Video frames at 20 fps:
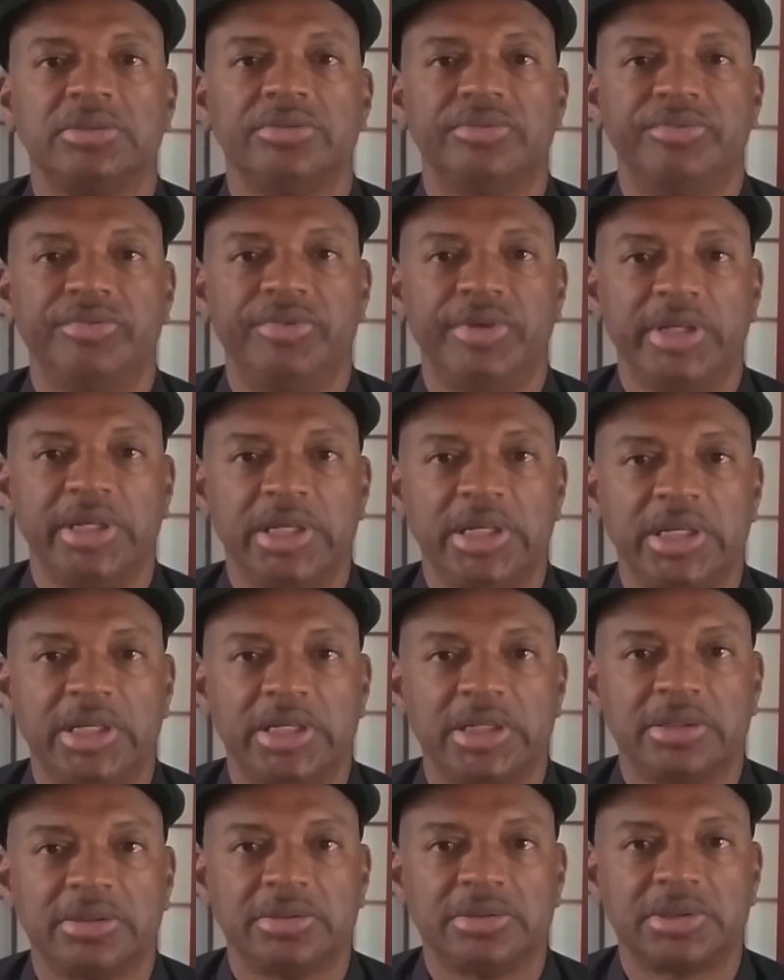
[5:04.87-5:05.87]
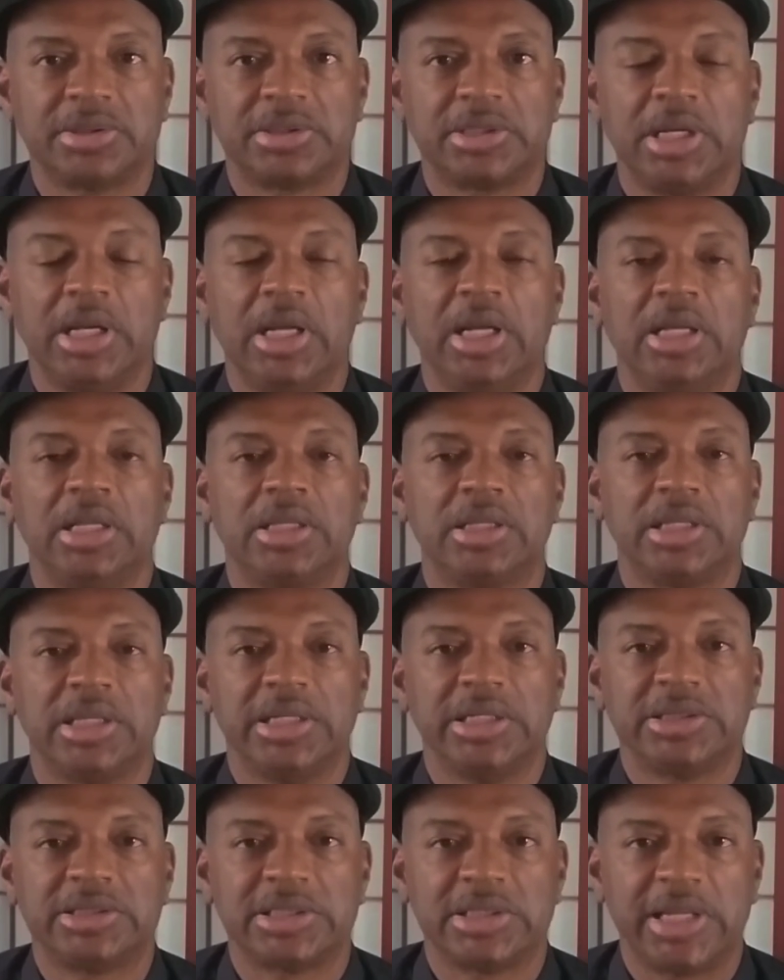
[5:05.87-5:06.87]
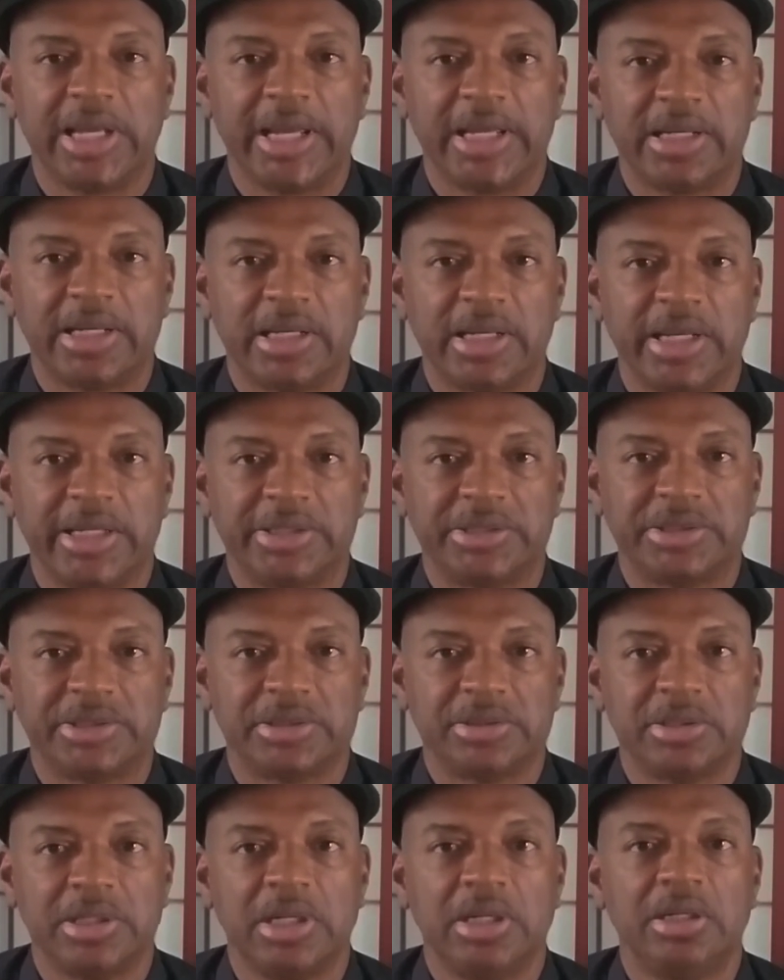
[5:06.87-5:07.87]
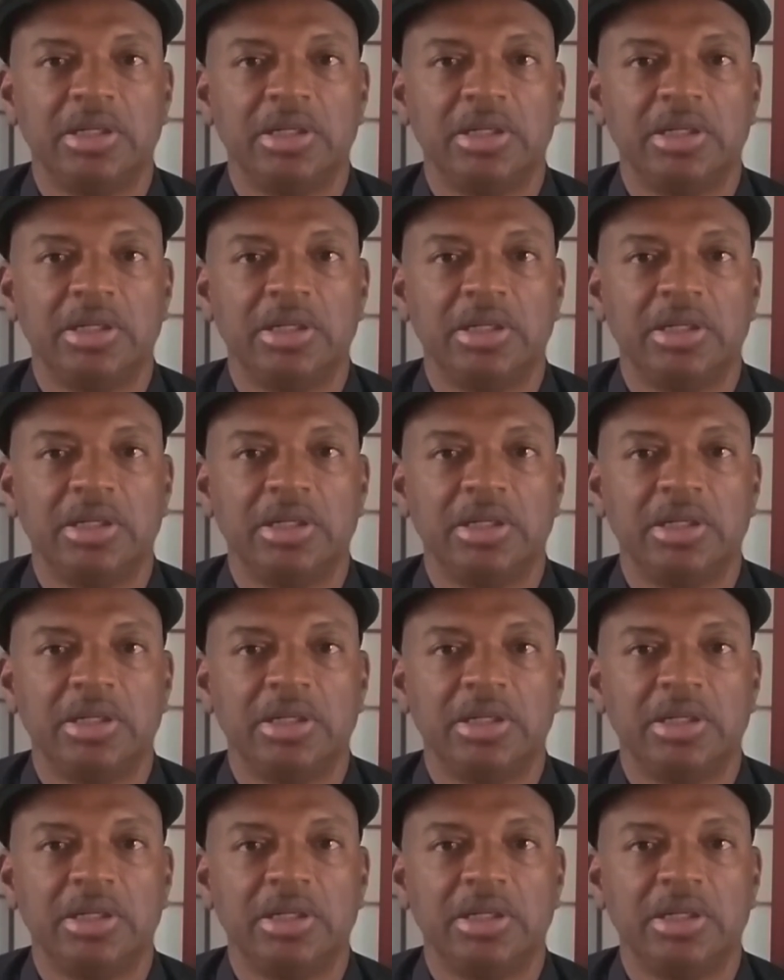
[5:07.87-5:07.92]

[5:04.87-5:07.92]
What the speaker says: videos, things of that nature.